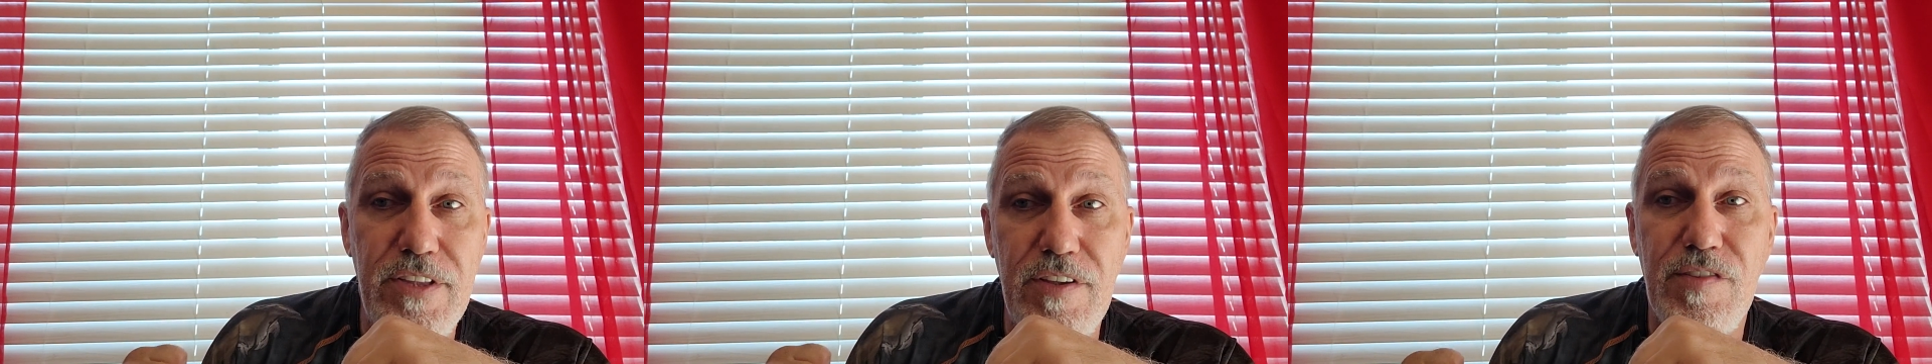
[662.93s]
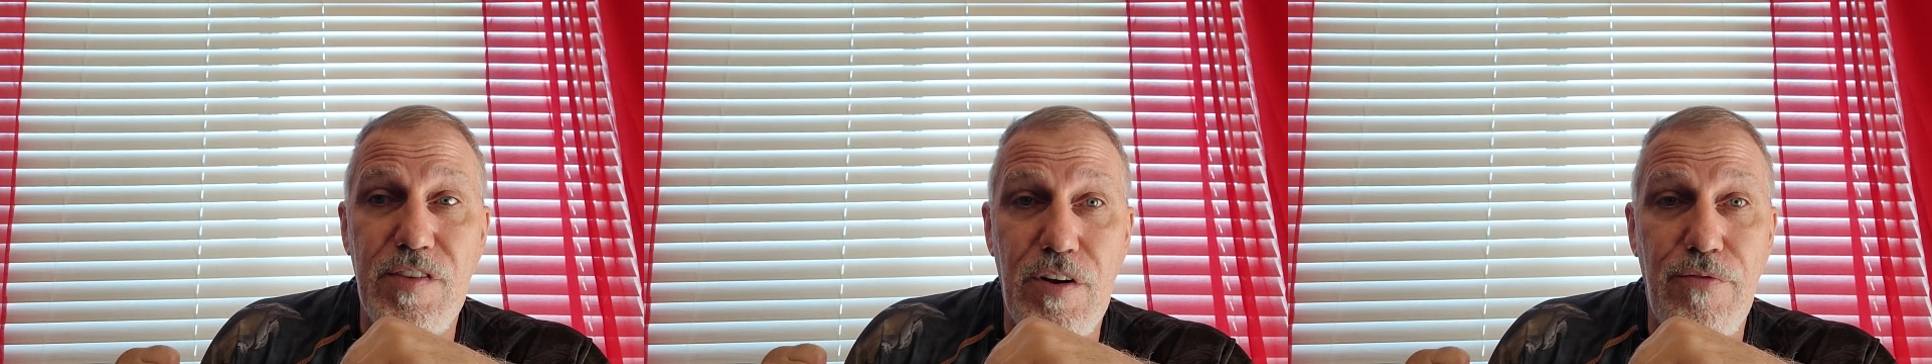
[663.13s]

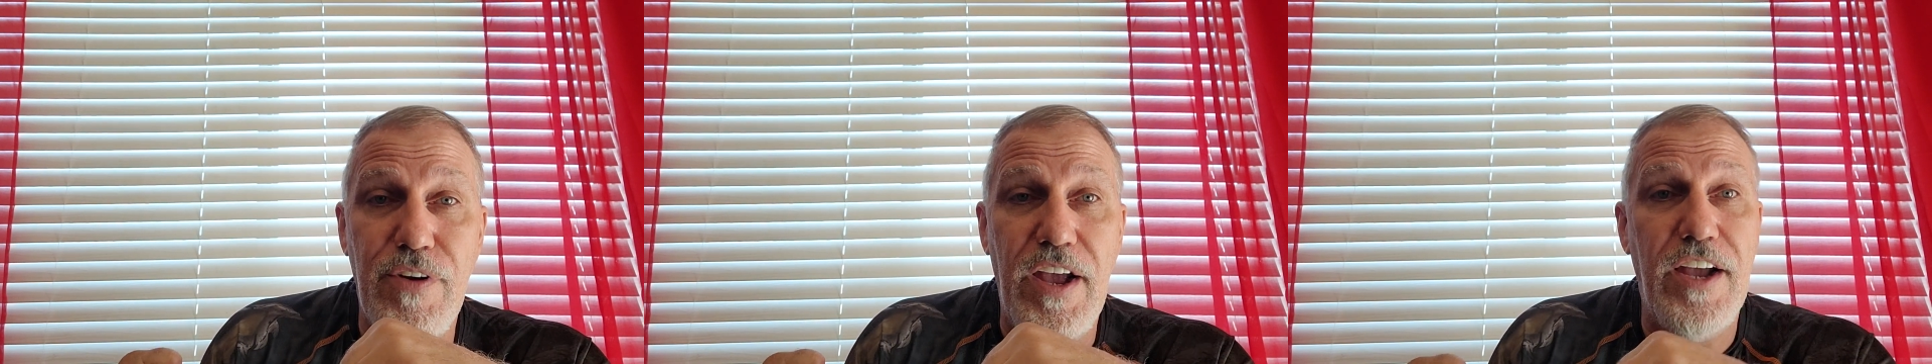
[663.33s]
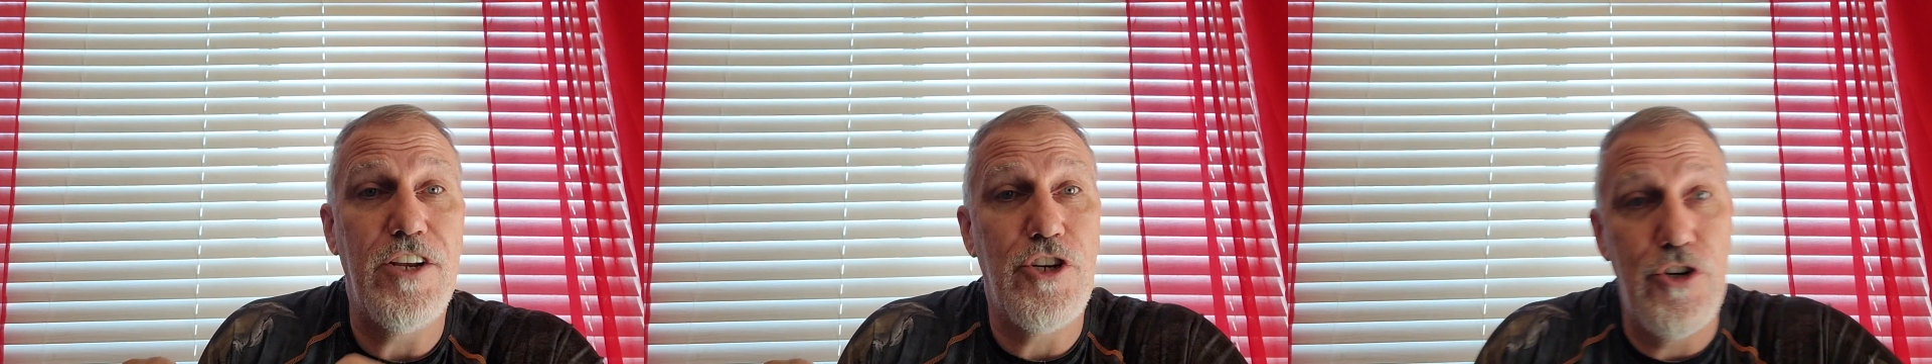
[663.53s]
yourself
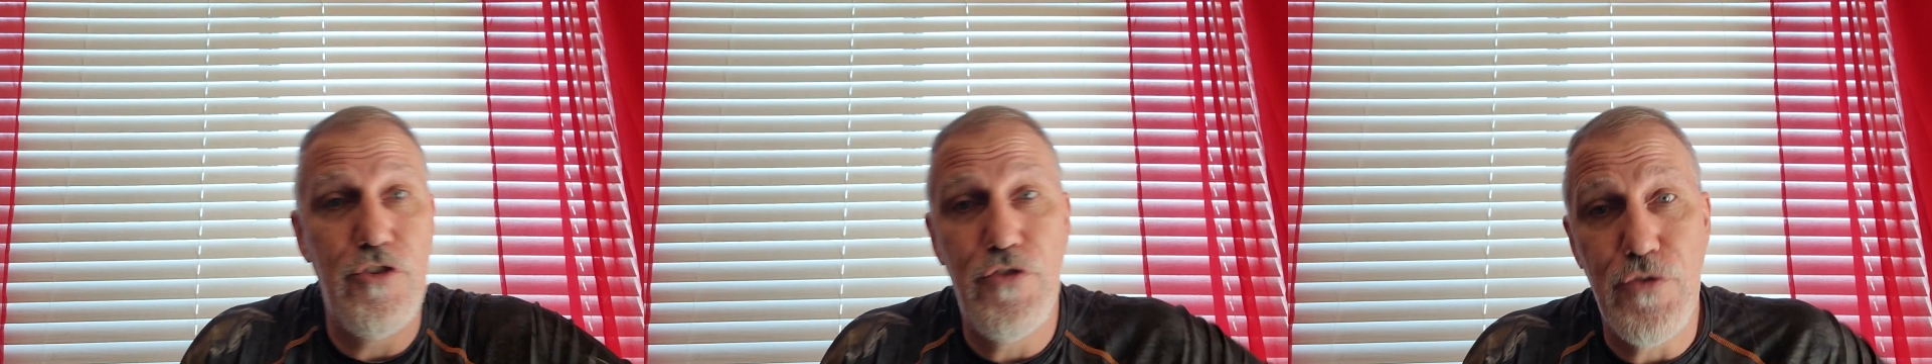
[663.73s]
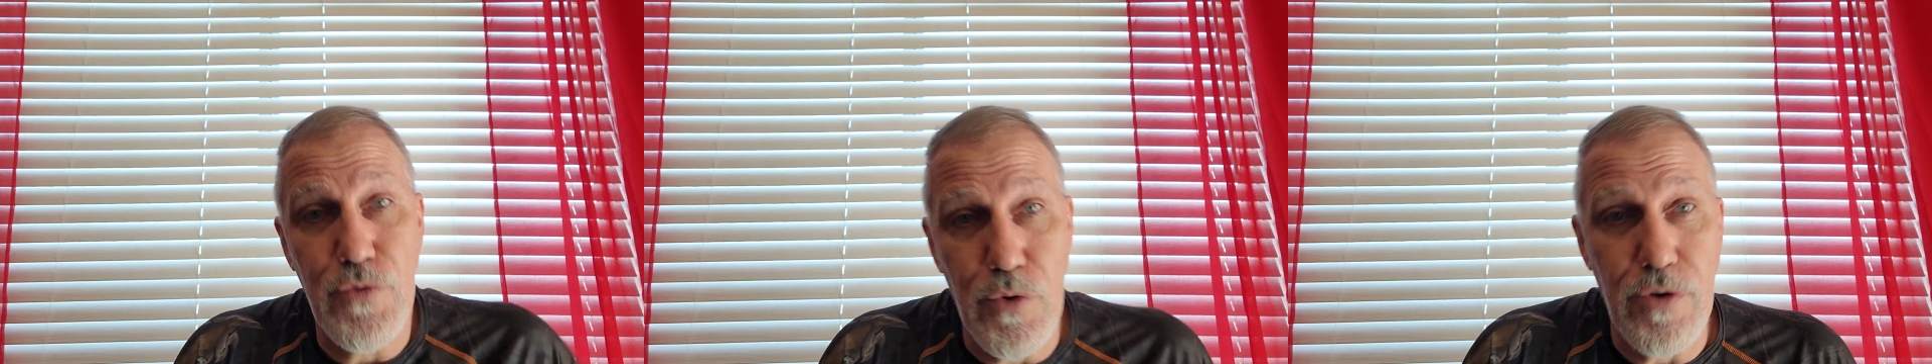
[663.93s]
as you're
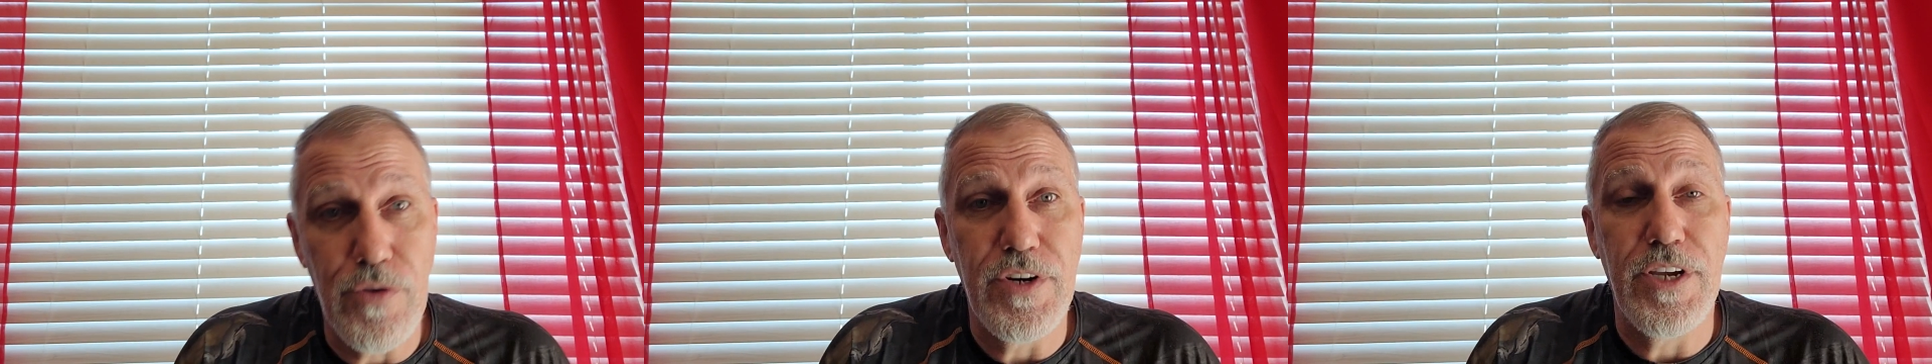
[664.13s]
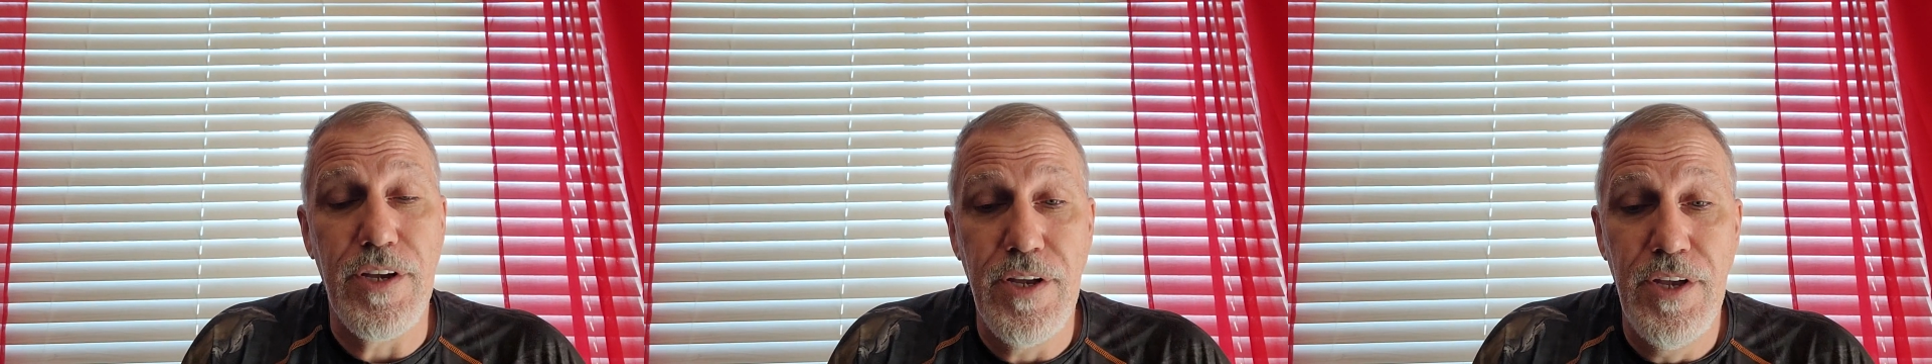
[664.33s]

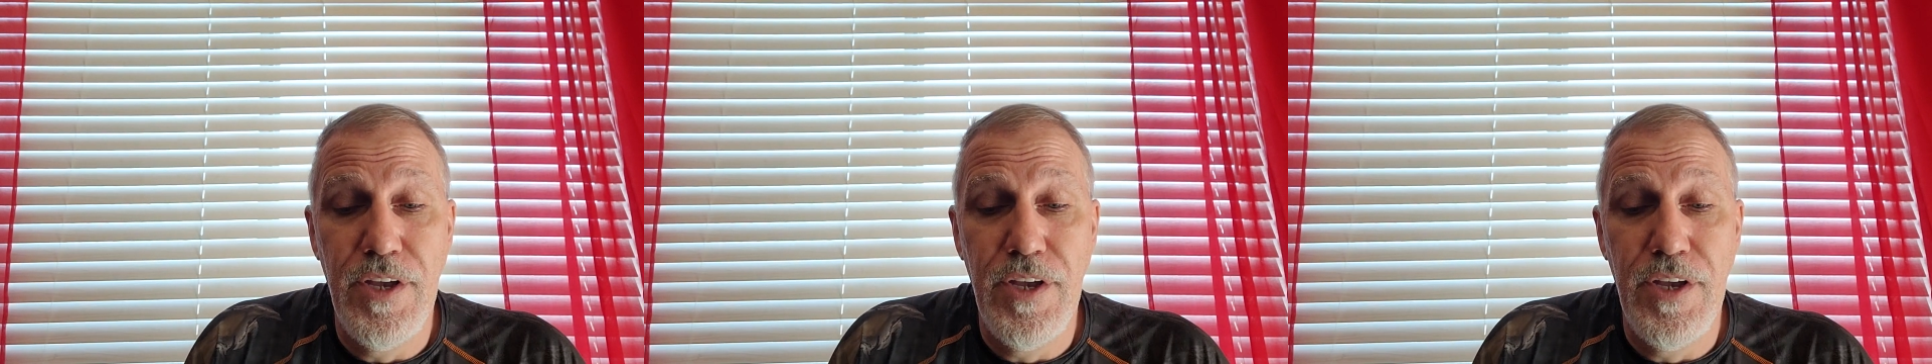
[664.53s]
drawing.